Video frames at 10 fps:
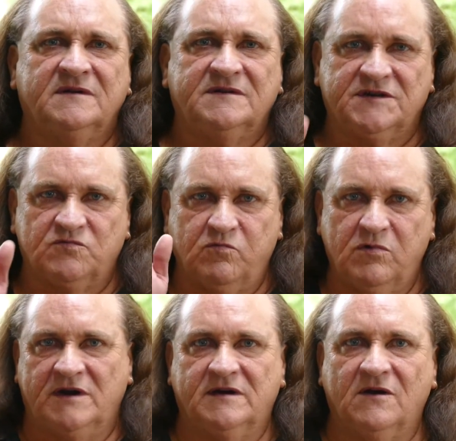just
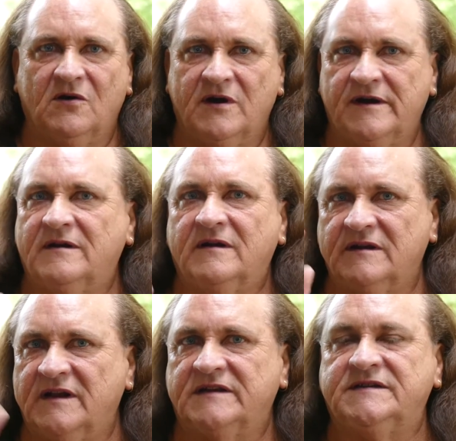one line
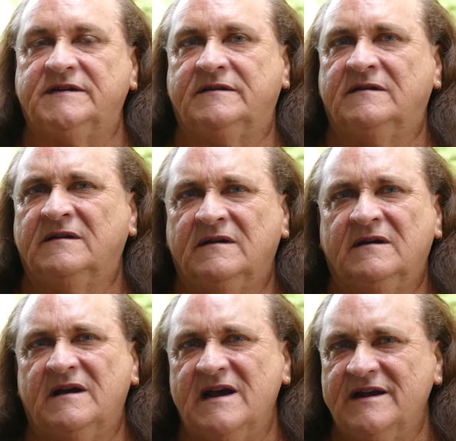and that's it.
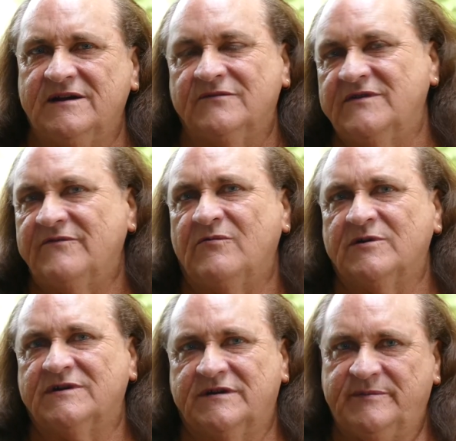And I've never
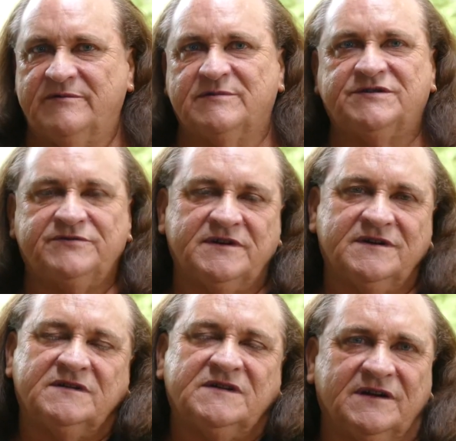wanted to be
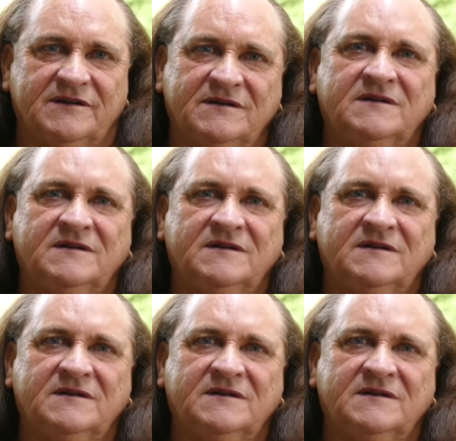restricted, so